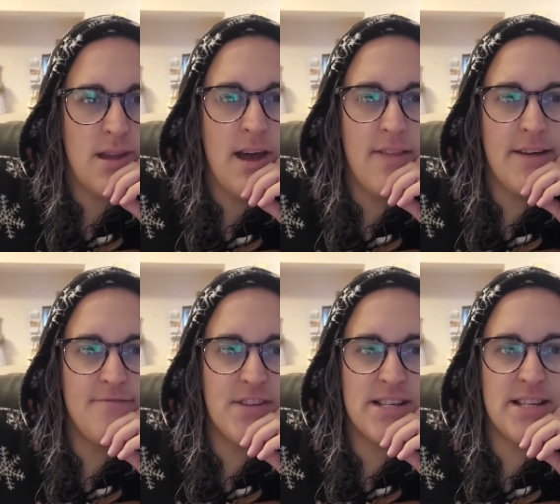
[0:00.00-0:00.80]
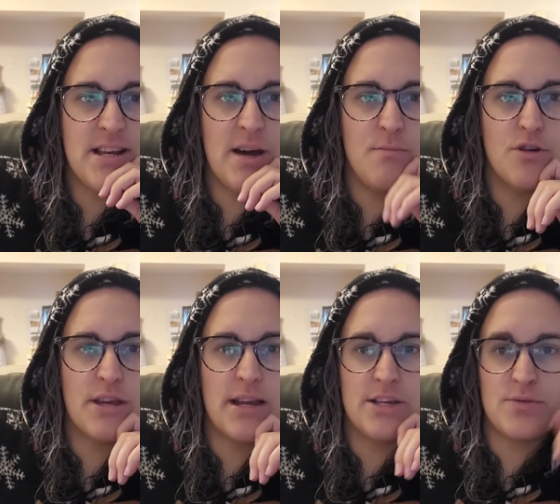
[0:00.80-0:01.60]
And then Vixen, a book
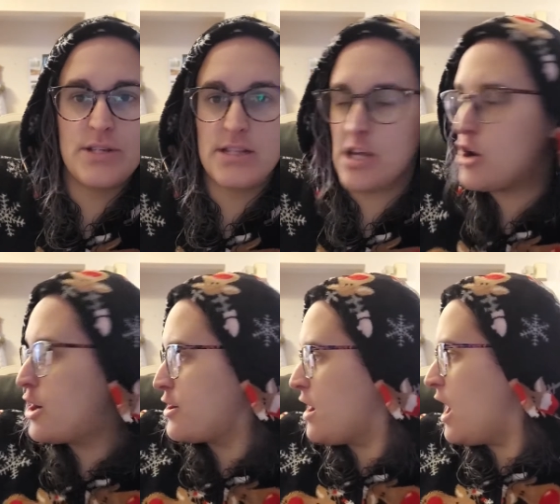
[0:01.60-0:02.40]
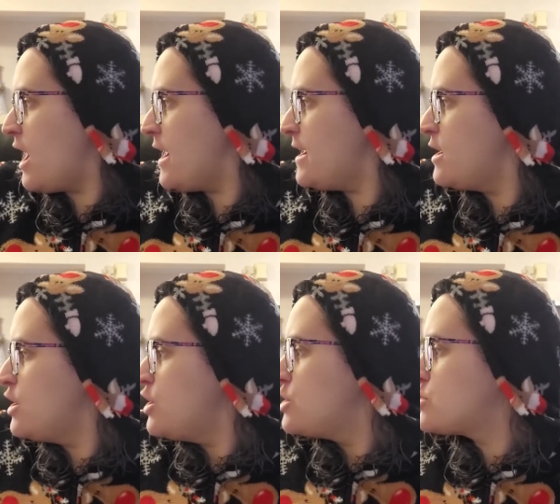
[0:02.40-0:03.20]
that has recently caught your eye.
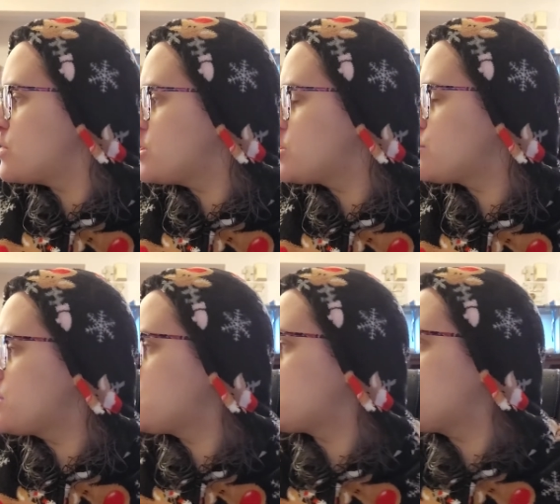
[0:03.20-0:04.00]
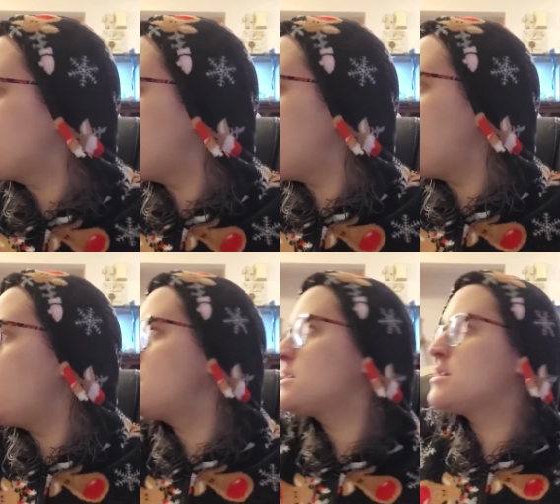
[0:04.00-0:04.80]
So I just recently
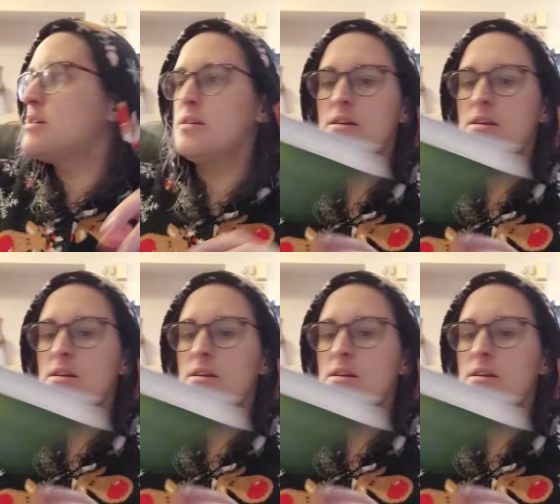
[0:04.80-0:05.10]
bought